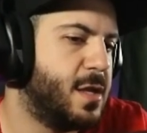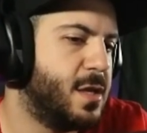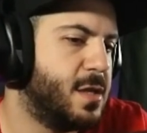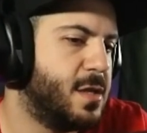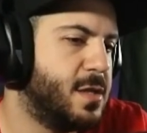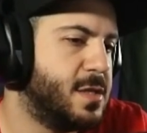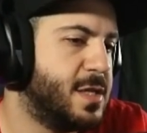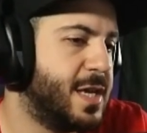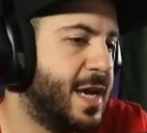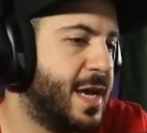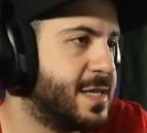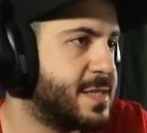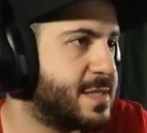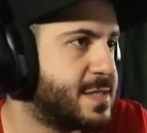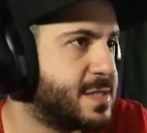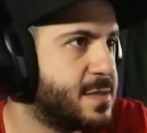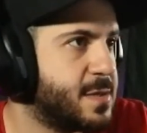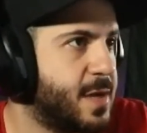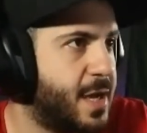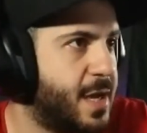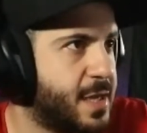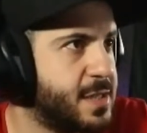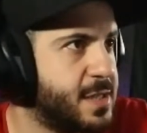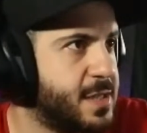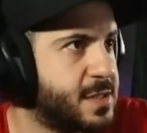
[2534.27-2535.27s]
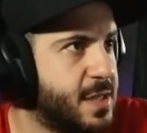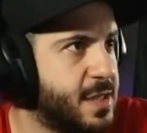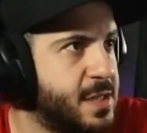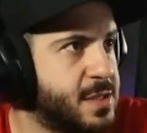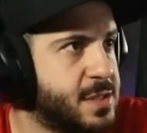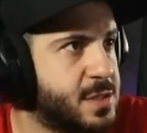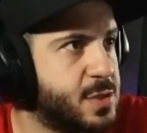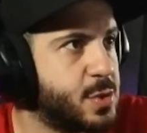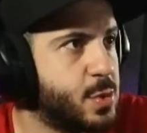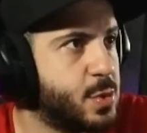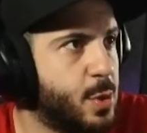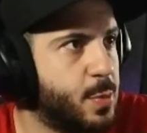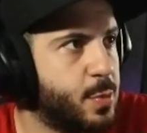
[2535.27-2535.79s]
yes, like
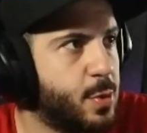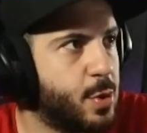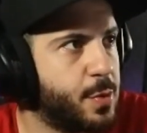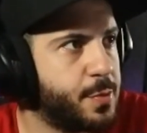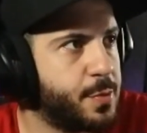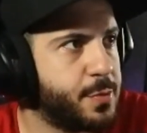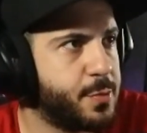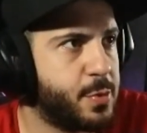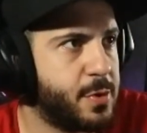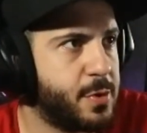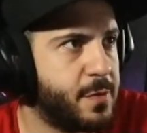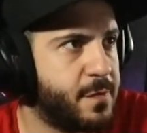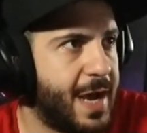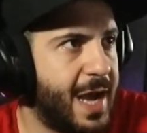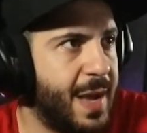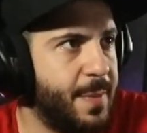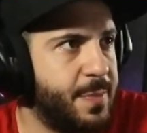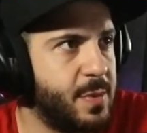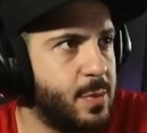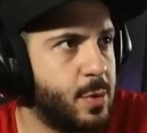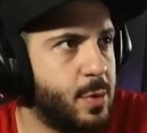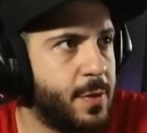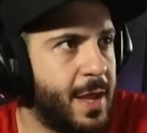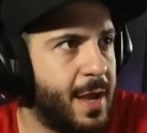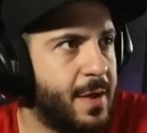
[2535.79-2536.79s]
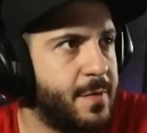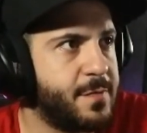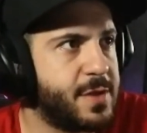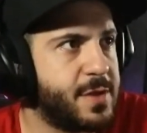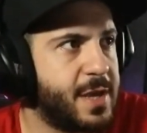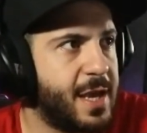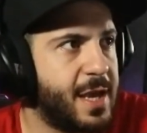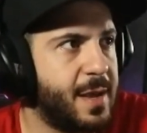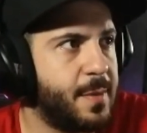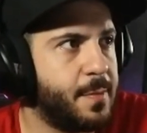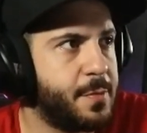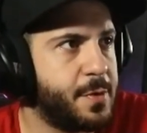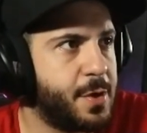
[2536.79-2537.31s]
it's doable. We've had people that
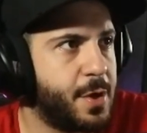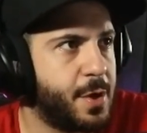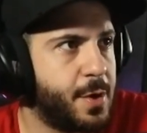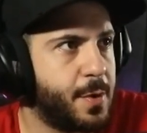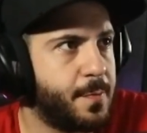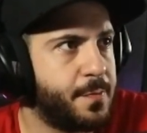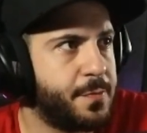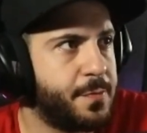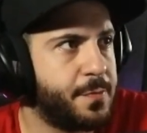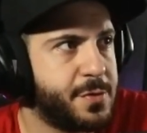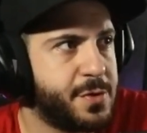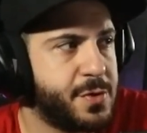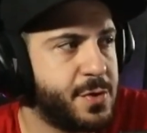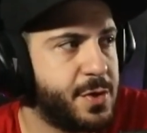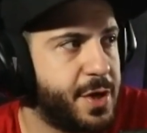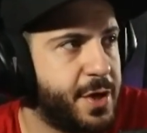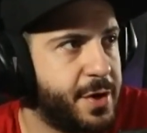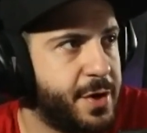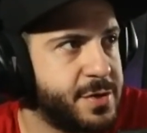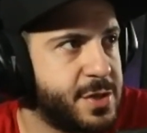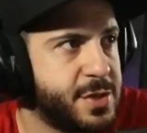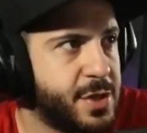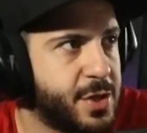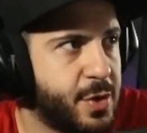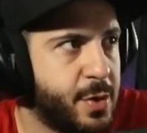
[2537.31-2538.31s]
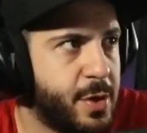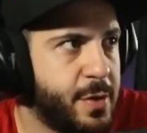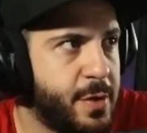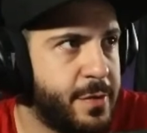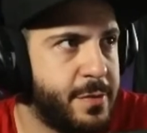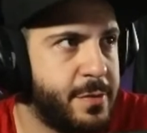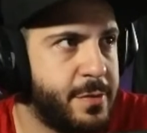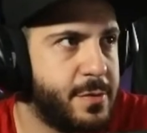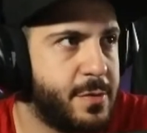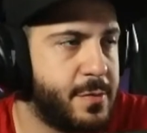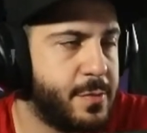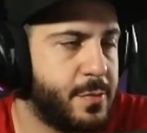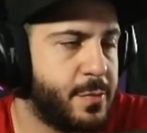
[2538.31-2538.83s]
came, 2 years ago,
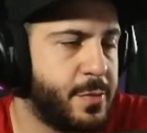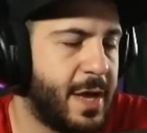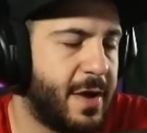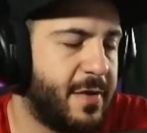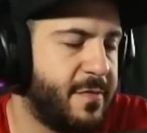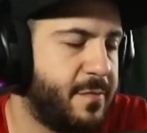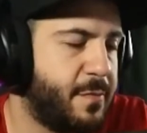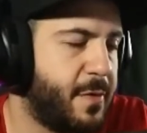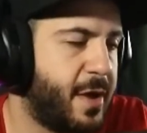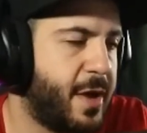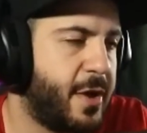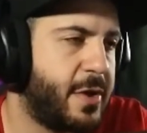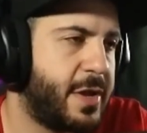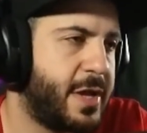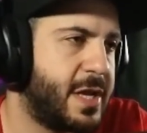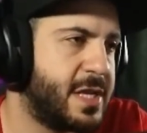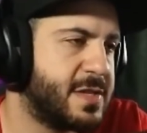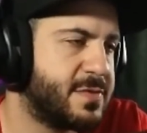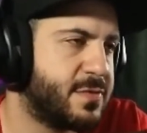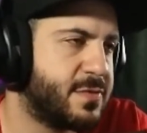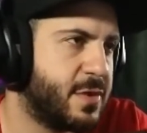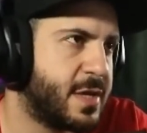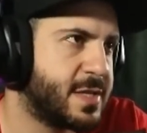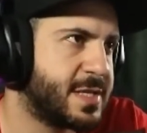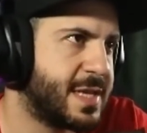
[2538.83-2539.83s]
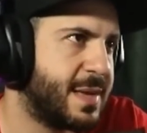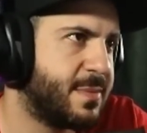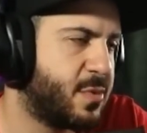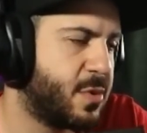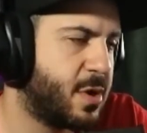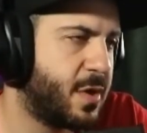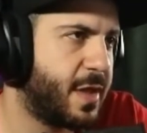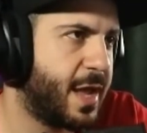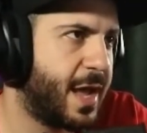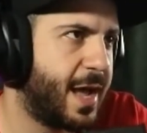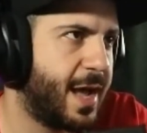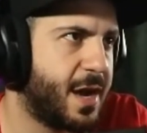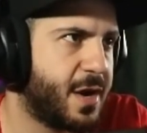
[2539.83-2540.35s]
and we have Mayonnaise, for example, one
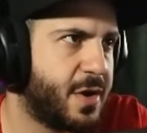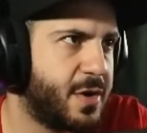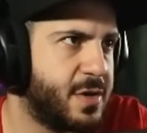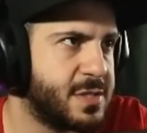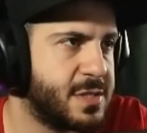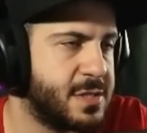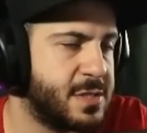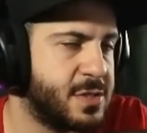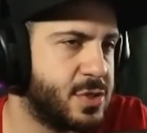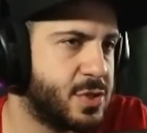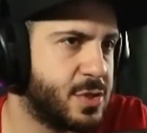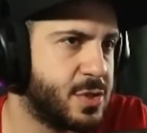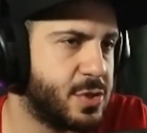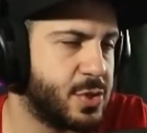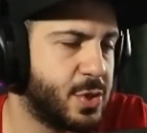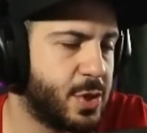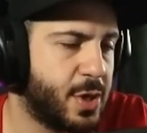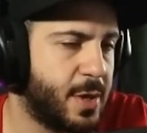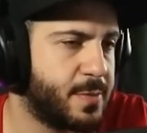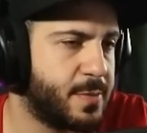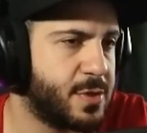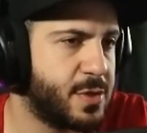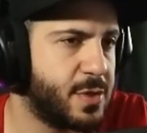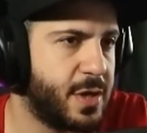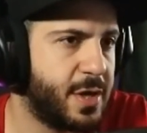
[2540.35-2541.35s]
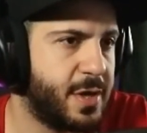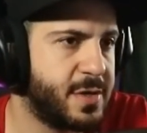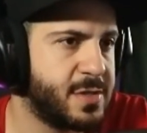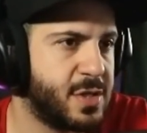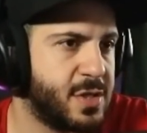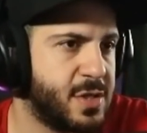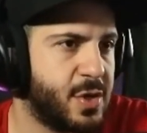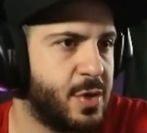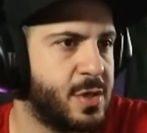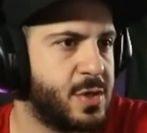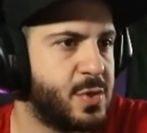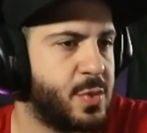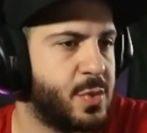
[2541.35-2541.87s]
of the hackers. He showed up 2 years
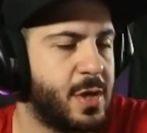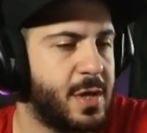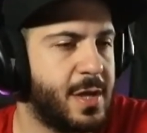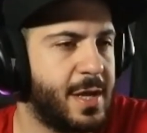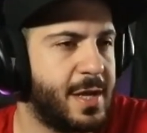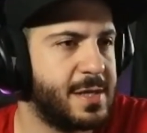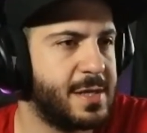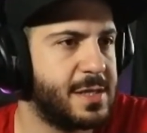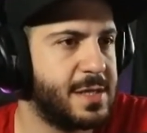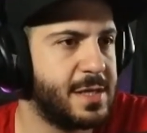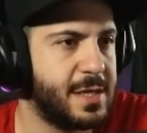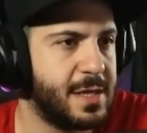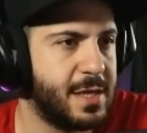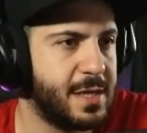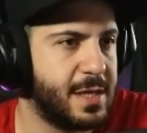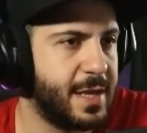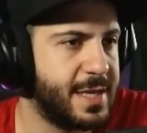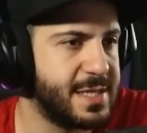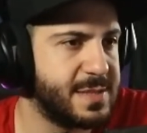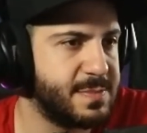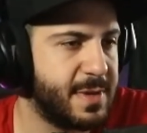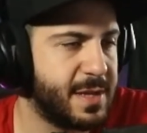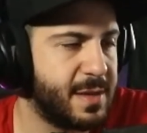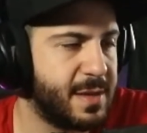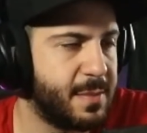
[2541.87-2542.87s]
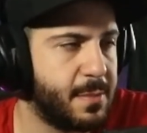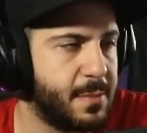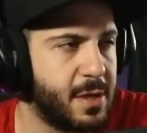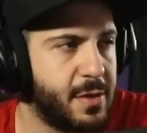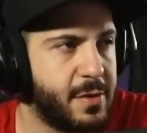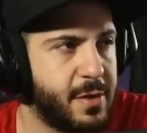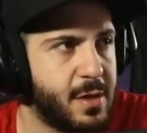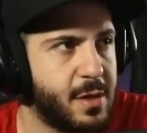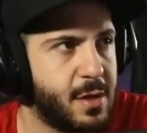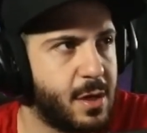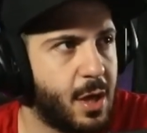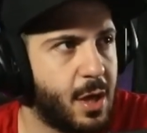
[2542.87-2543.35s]
ago in 2019, and he has made $1 million.